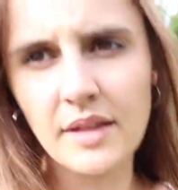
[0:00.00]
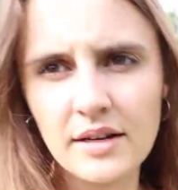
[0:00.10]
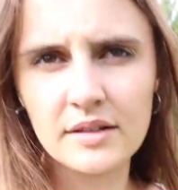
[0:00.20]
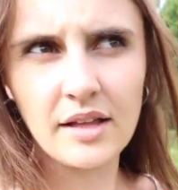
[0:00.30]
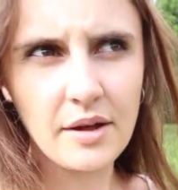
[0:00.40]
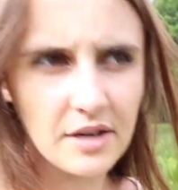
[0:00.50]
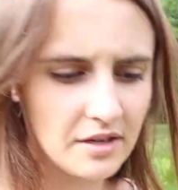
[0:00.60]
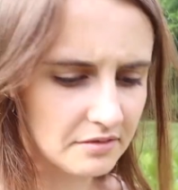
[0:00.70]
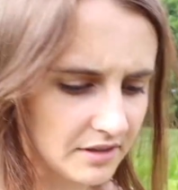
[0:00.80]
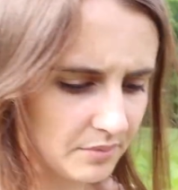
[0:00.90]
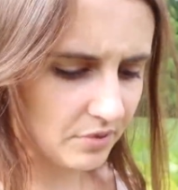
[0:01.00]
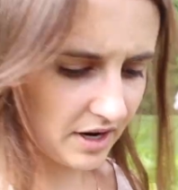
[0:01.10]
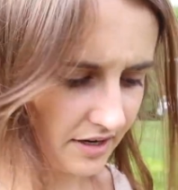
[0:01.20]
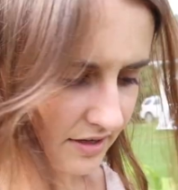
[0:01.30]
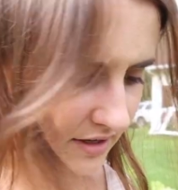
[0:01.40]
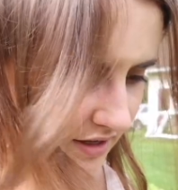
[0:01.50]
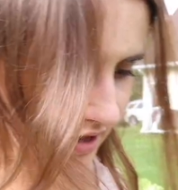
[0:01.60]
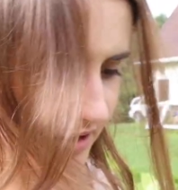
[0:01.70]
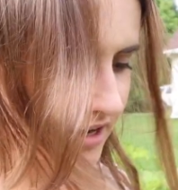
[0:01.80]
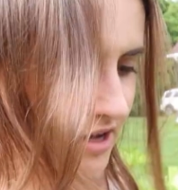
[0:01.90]
then cloudy, and then bright, and then
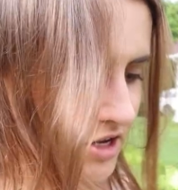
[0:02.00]
cloudy.